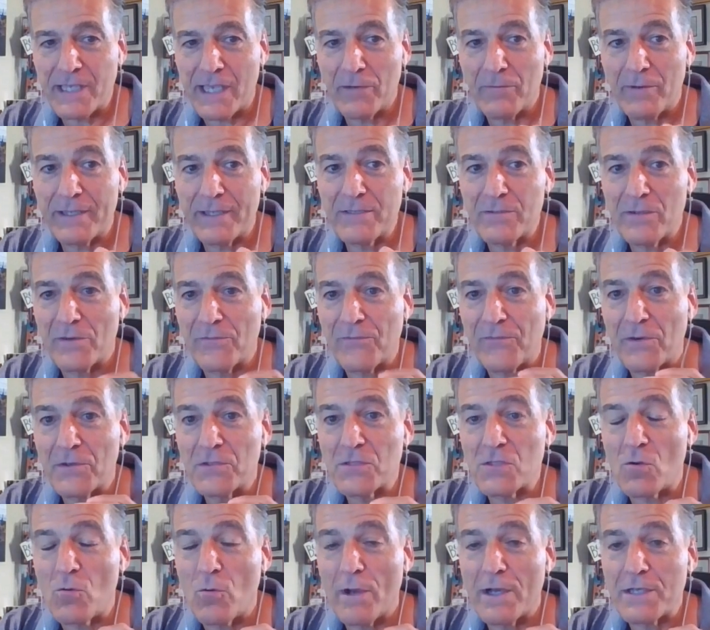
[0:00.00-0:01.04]
get right to our
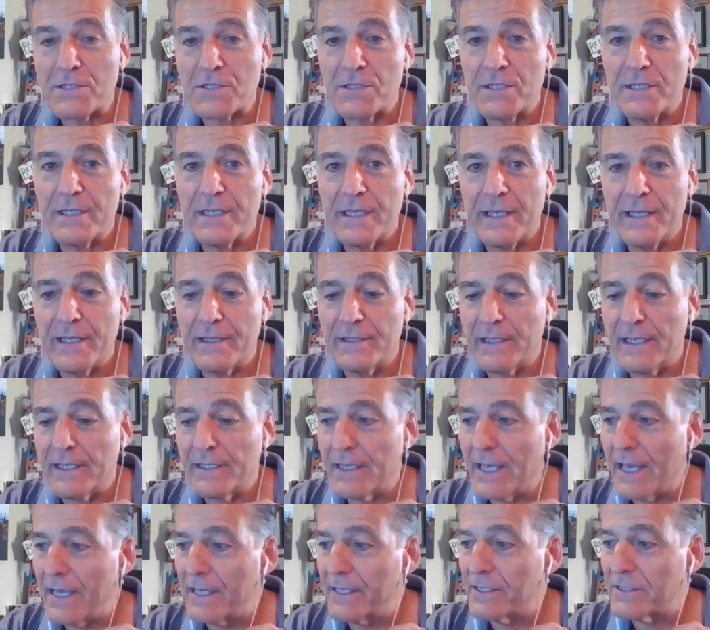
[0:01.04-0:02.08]
first question, and
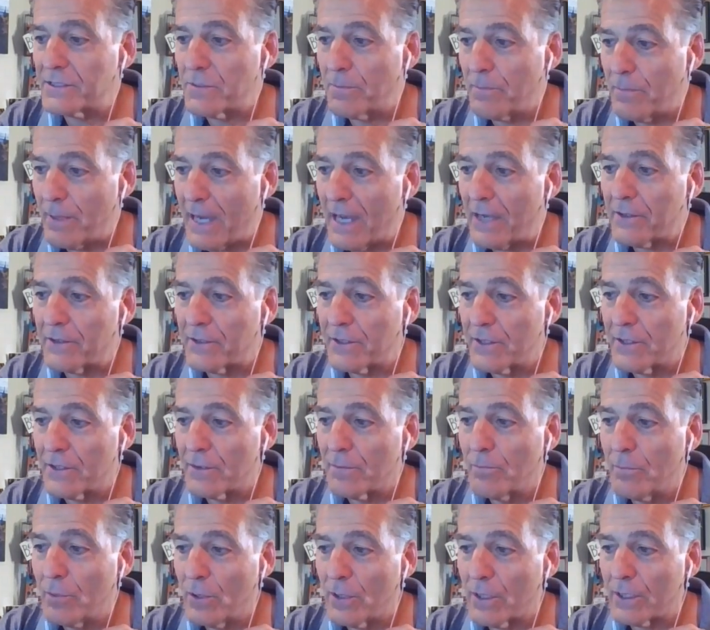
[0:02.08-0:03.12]
that is about your
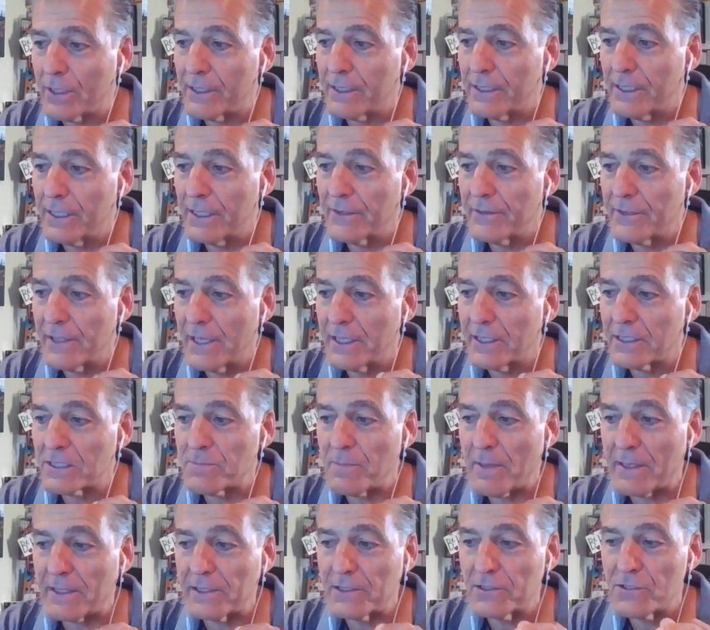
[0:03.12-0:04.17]
book, The
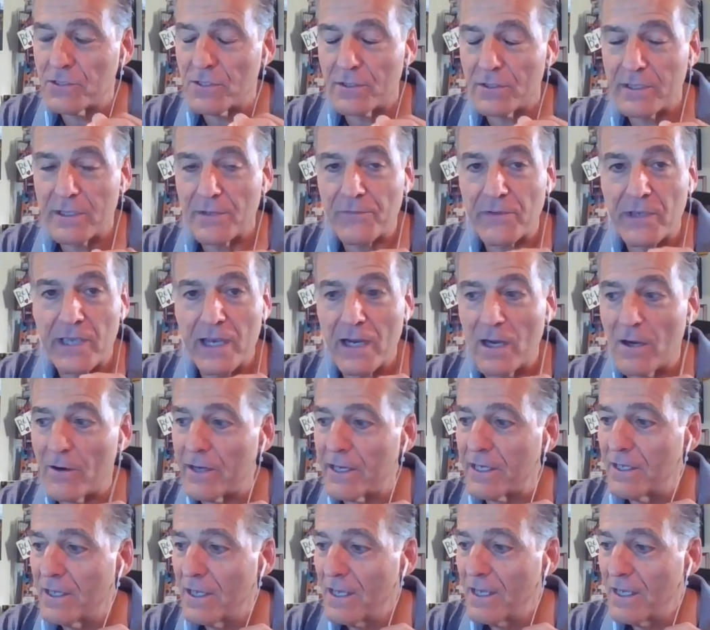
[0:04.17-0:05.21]
Unexpected Journey of
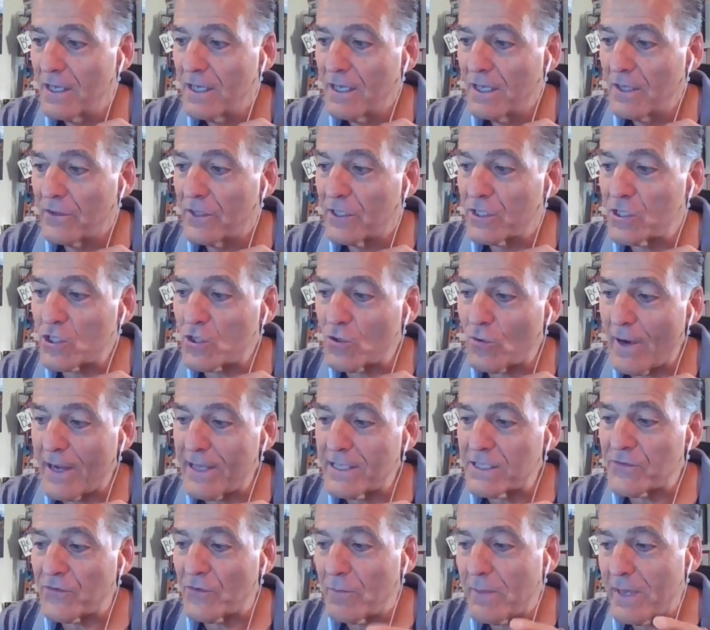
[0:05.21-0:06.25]
Caring. The
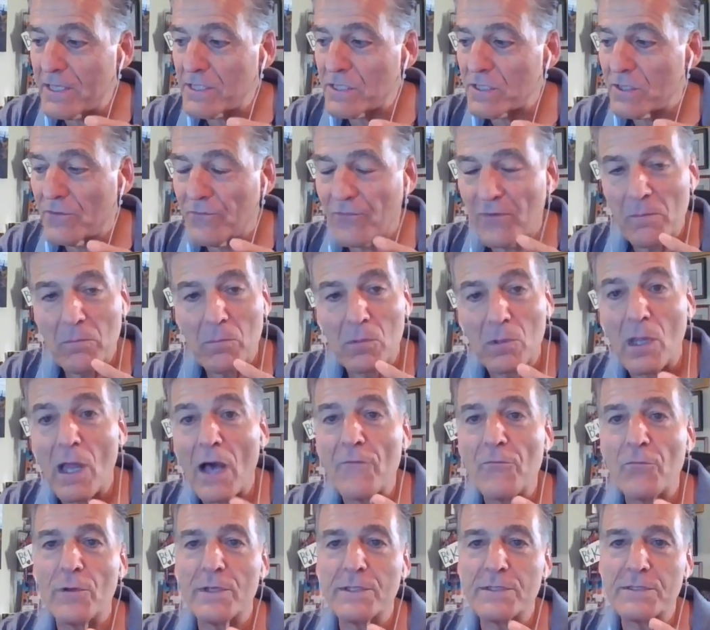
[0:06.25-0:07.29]
transformation from
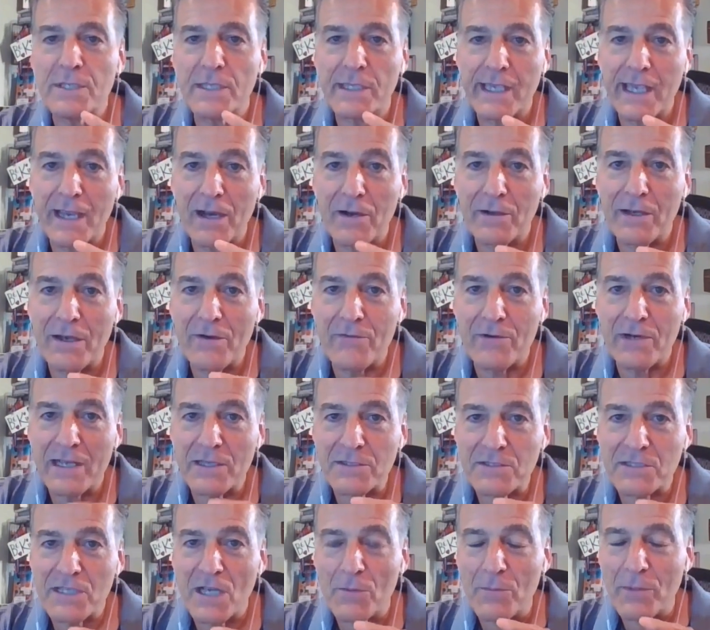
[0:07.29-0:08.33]
loved one to caregiver. Now,
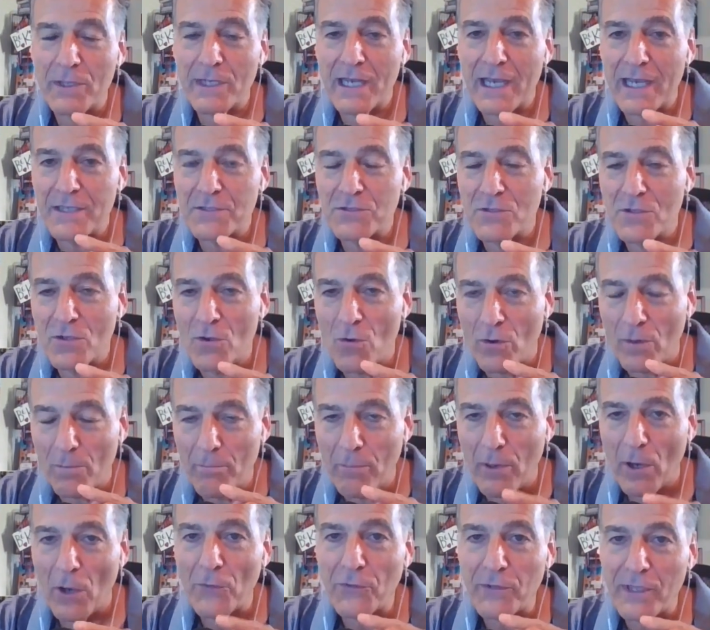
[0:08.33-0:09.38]
Selma and I, as you know, are
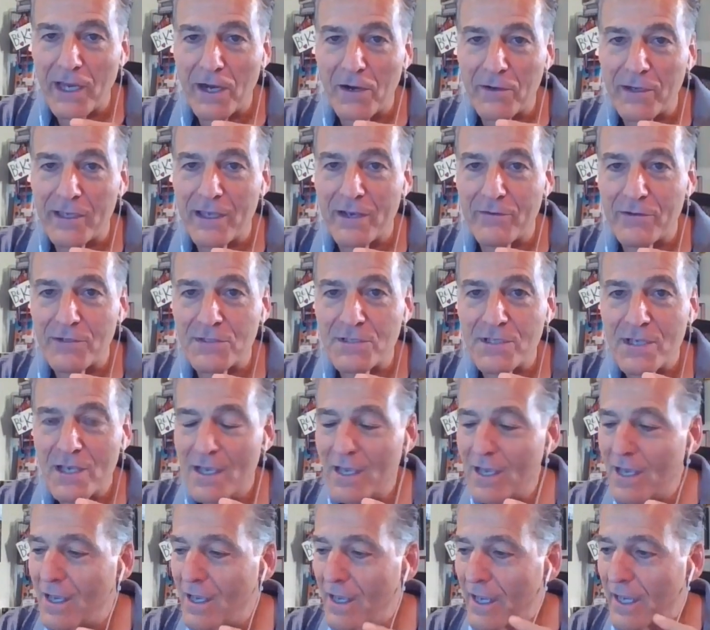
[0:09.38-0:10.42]
both caregivers.
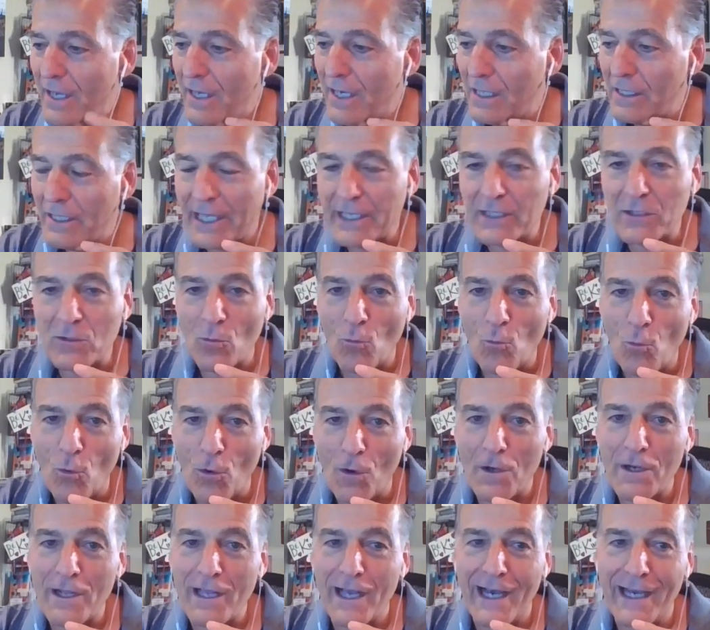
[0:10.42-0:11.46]
And I like the
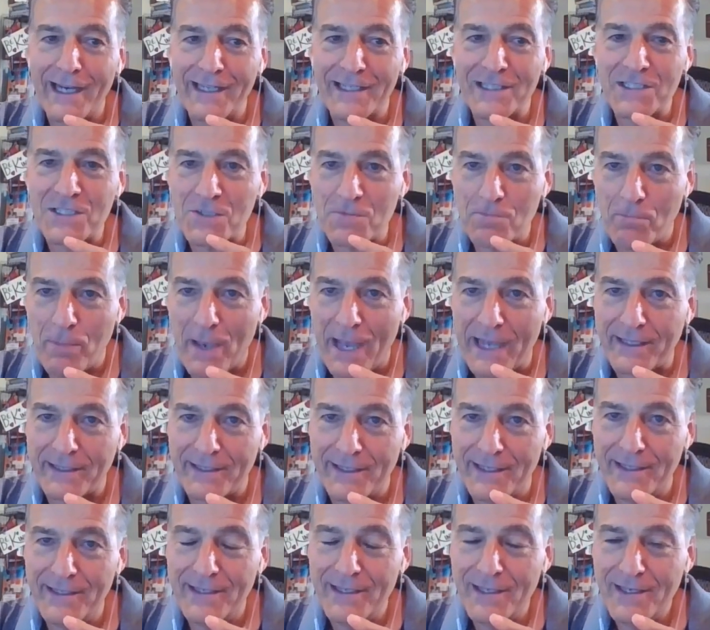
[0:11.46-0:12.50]
word
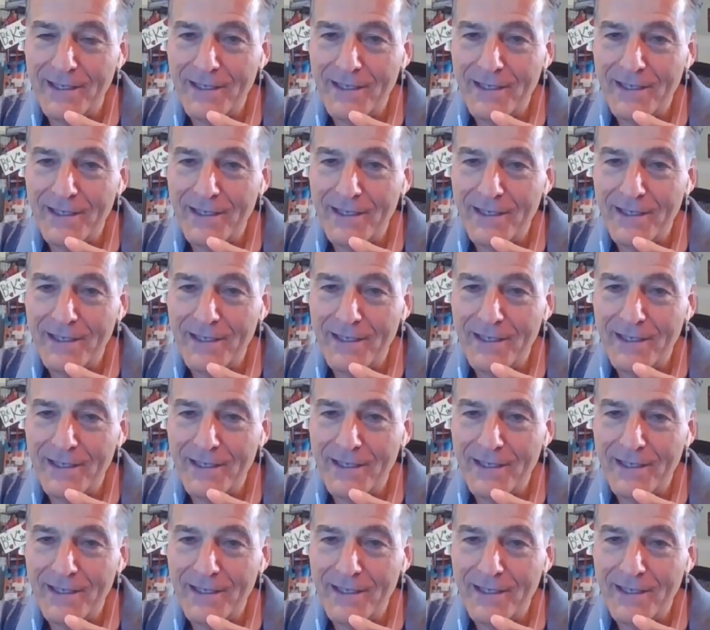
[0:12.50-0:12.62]
unexpected